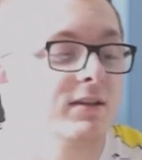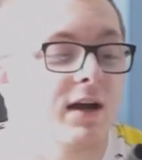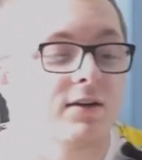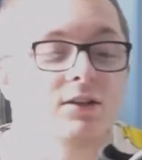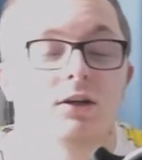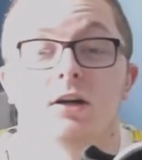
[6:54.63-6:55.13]
I
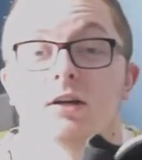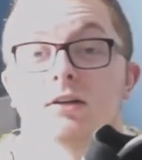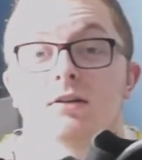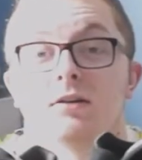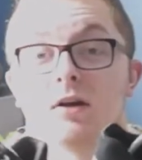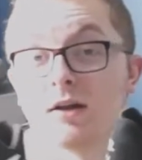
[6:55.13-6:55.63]
actually got
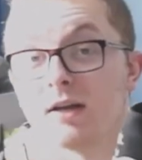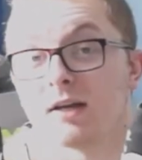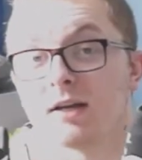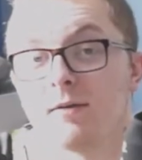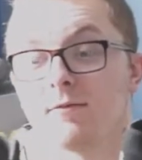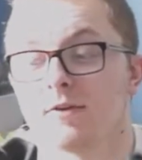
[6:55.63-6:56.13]
a
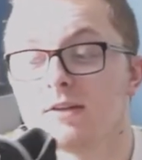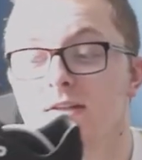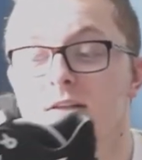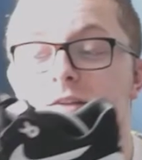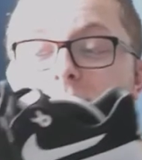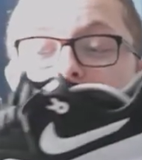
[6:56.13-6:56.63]
nickname for these, and
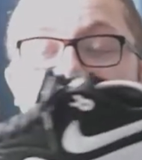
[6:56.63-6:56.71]
these are my